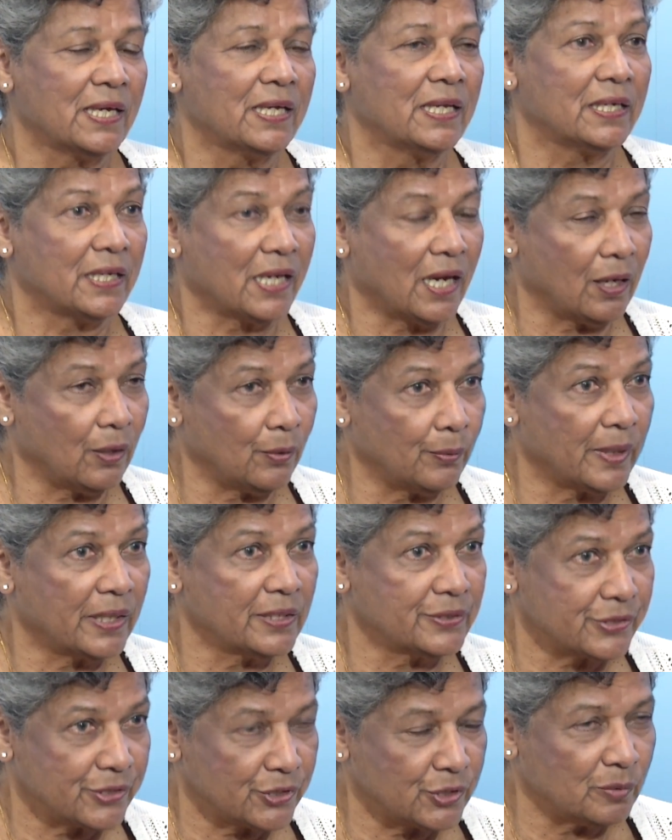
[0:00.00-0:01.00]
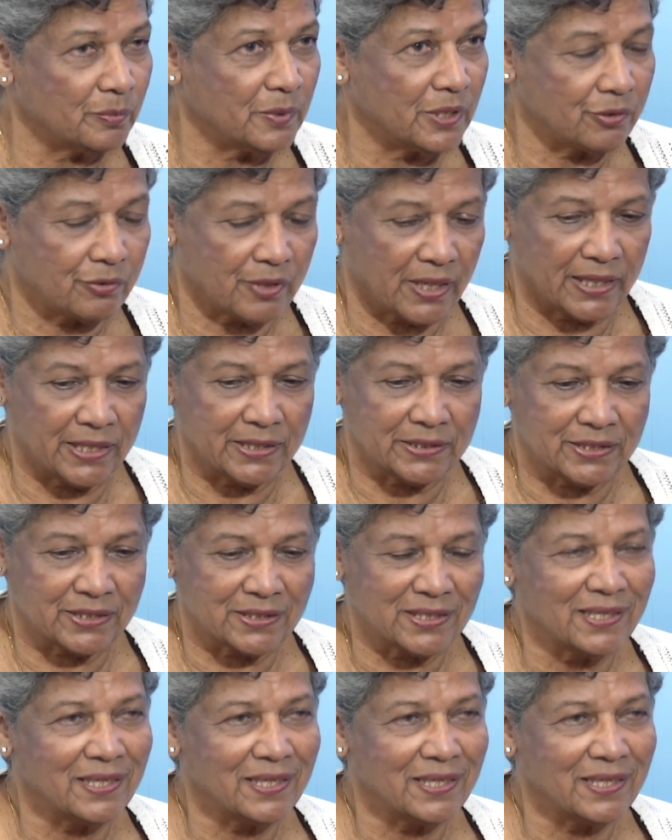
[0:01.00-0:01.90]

Now it's human rights.